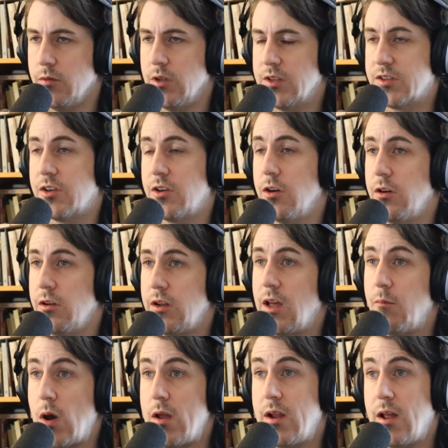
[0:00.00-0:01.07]
that's good,
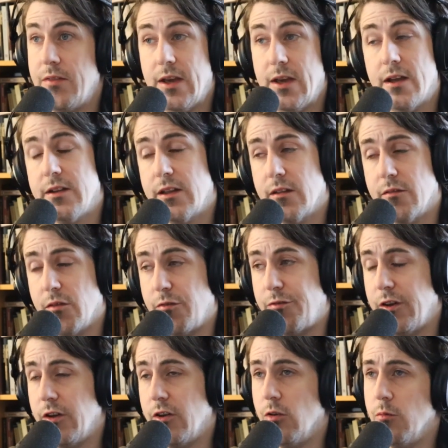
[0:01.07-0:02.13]
and the ending of the
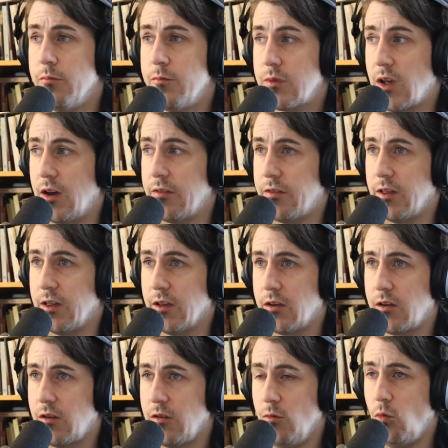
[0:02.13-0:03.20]
film, I
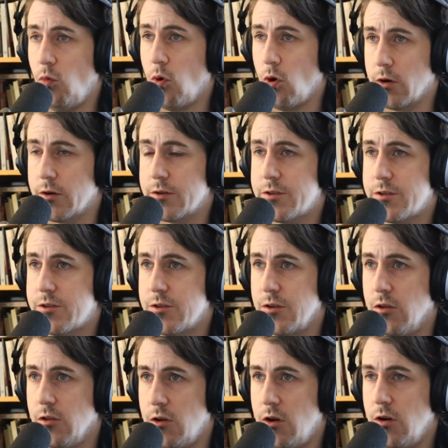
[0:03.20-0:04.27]
think, works
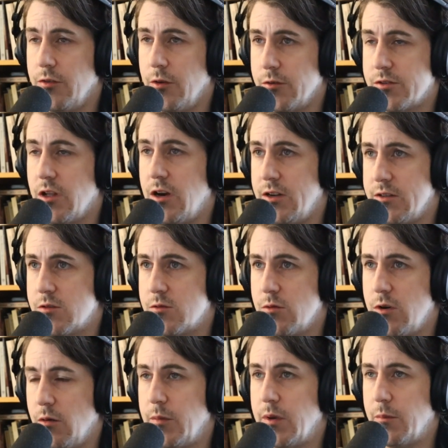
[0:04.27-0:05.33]
along those lines as
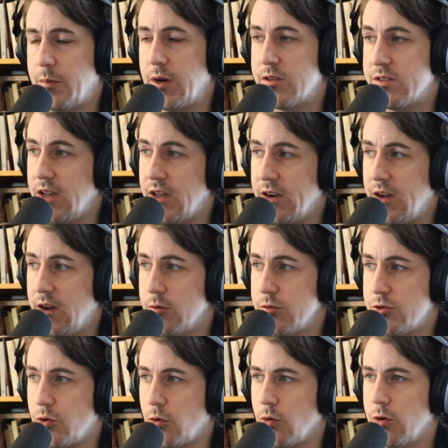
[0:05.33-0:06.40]
well. I mean, it bears that out.
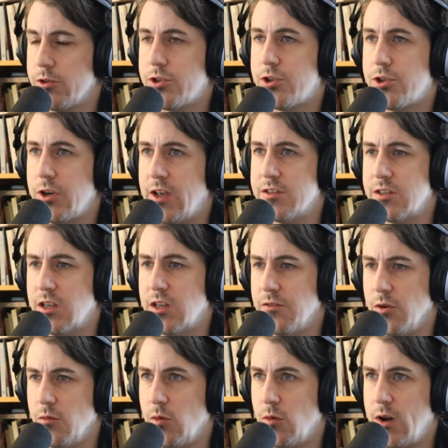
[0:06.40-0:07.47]
George
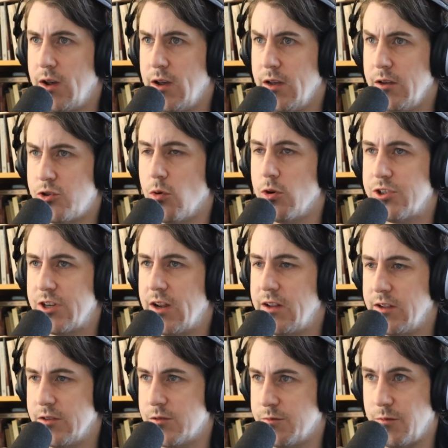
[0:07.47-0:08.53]
and
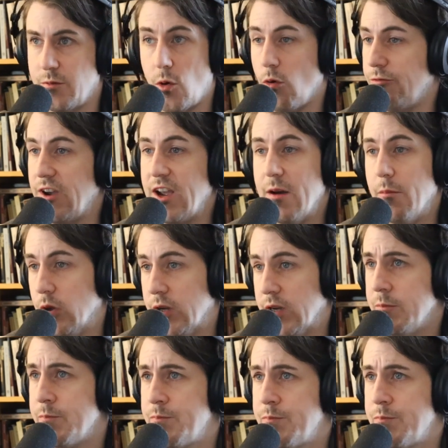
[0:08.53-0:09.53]
his whole family